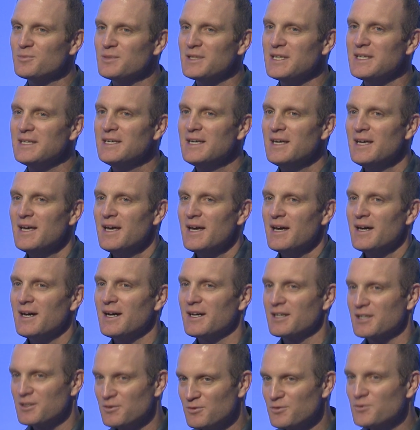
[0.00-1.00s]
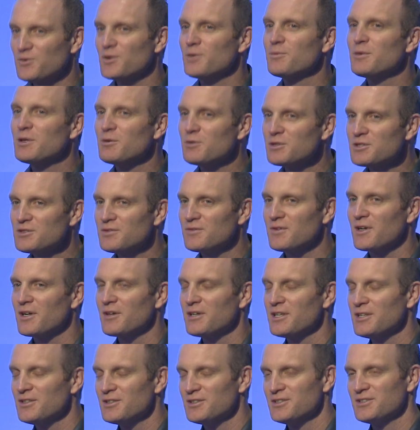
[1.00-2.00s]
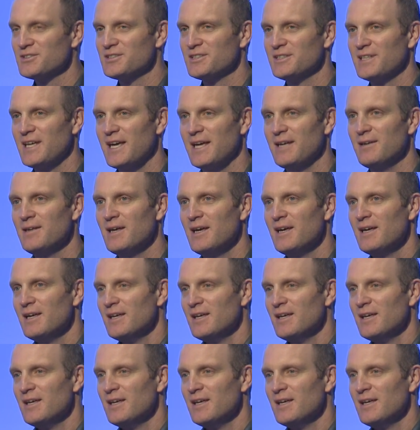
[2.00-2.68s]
be confirming what you've already heard today.